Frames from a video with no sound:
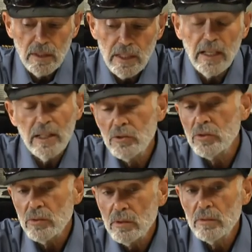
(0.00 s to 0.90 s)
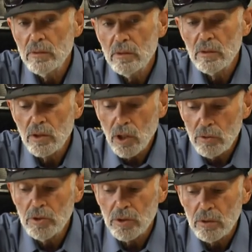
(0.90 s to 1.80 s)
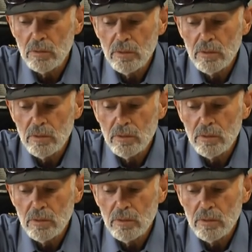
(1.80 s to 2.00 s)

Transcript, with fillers: He answered, kosher.